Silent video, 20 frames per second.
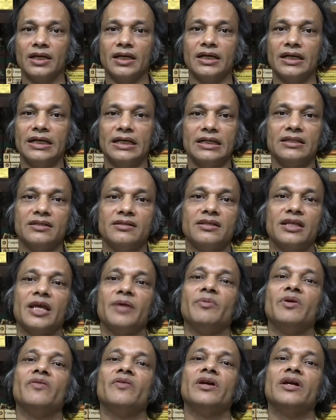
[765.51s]
narrating the
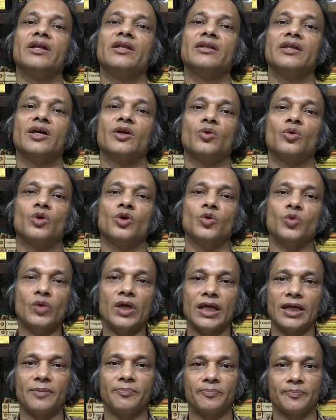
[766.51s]
same event in their own
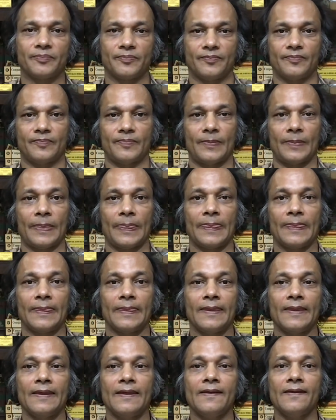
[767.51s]
way.
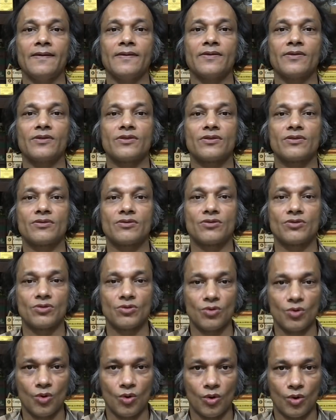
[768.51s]

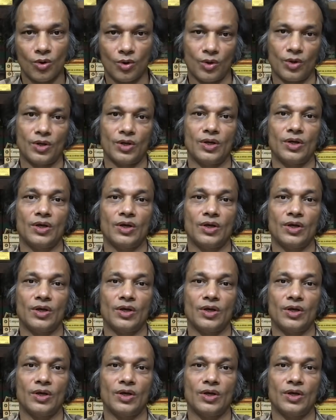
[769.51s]
So